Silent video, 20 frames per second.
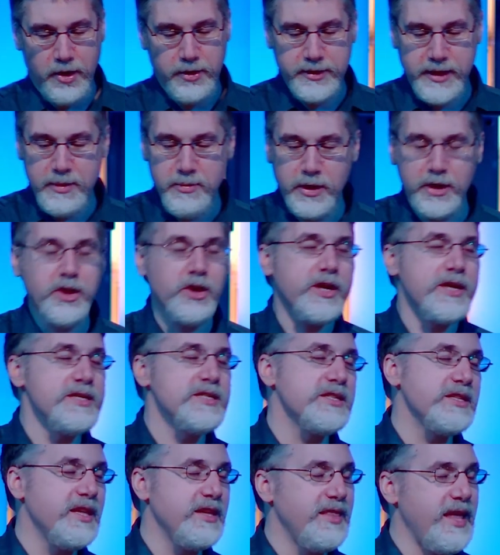They were looking to
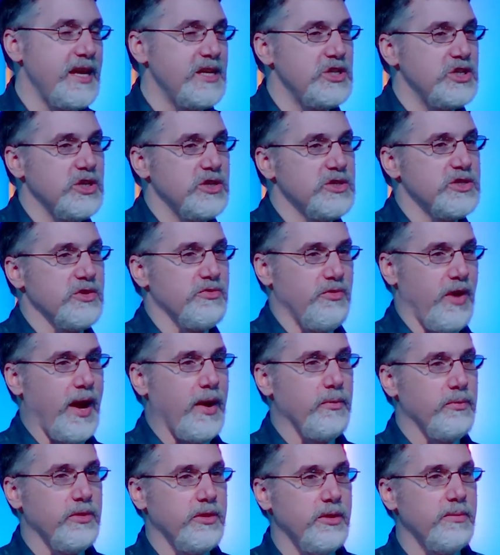the nations
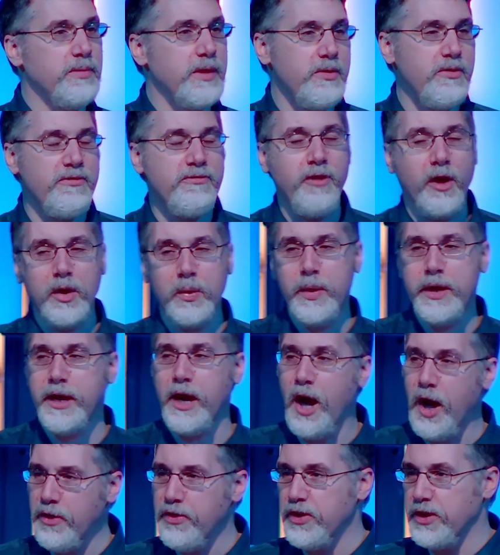around them. They were following
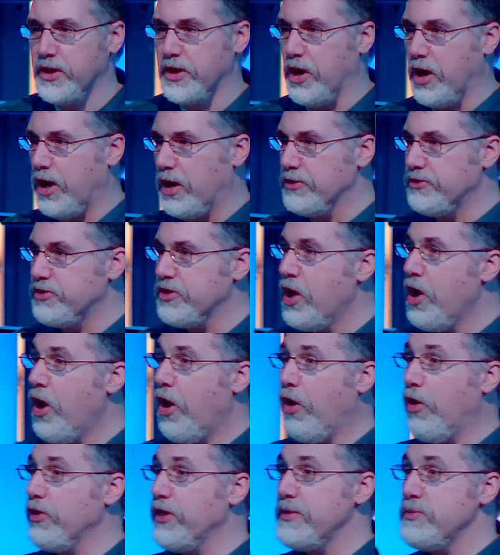other gods,
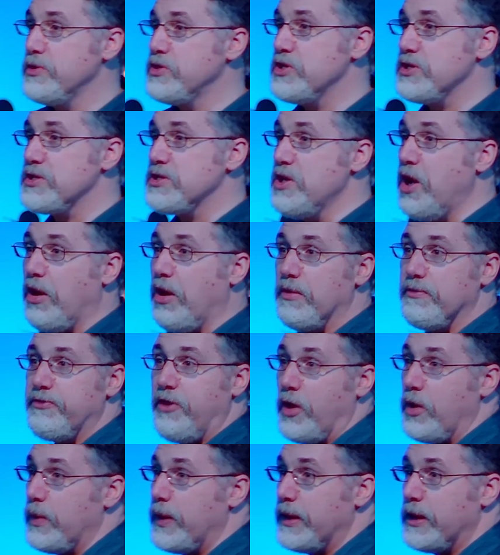or they were just not
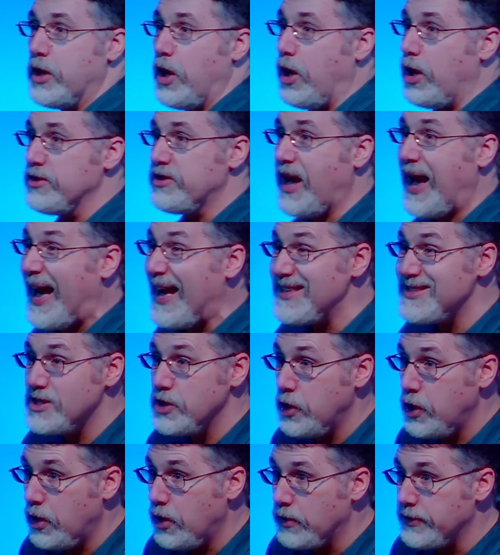following God at
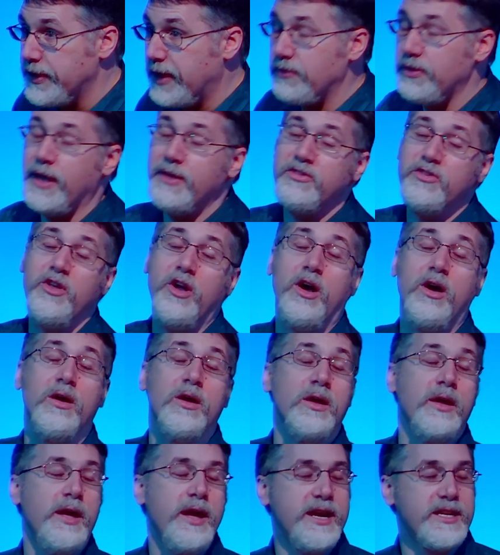all. Now, that's not
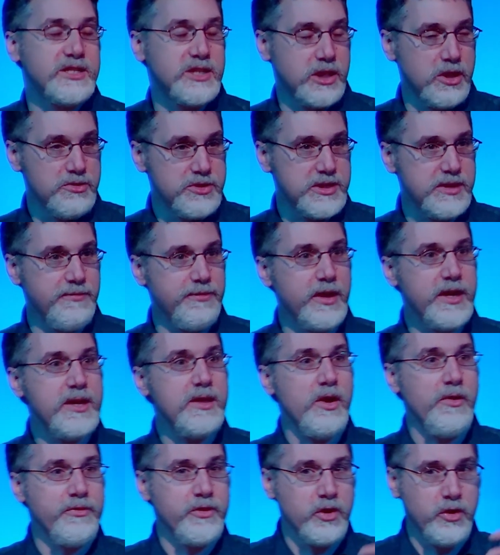exclusively. Of
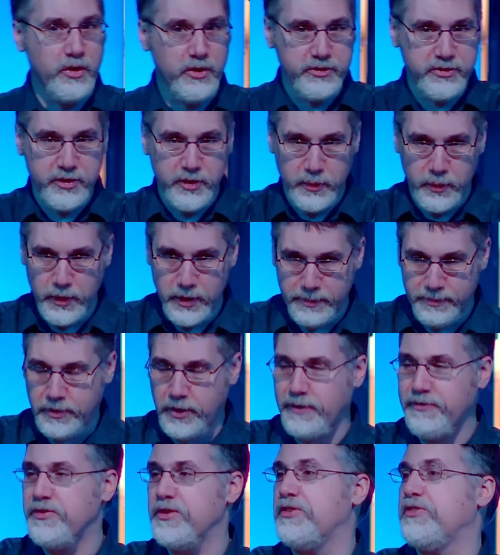course, there were
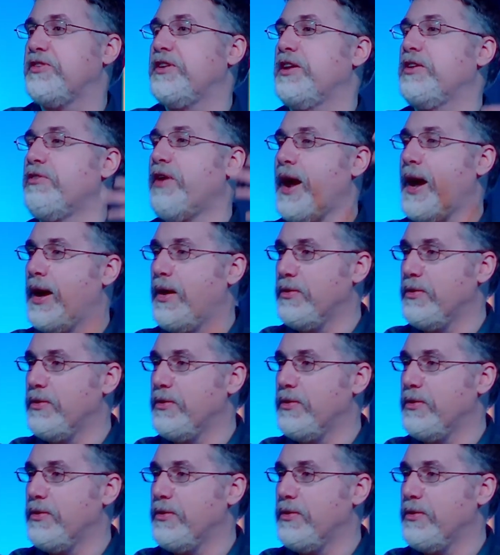prophets still around.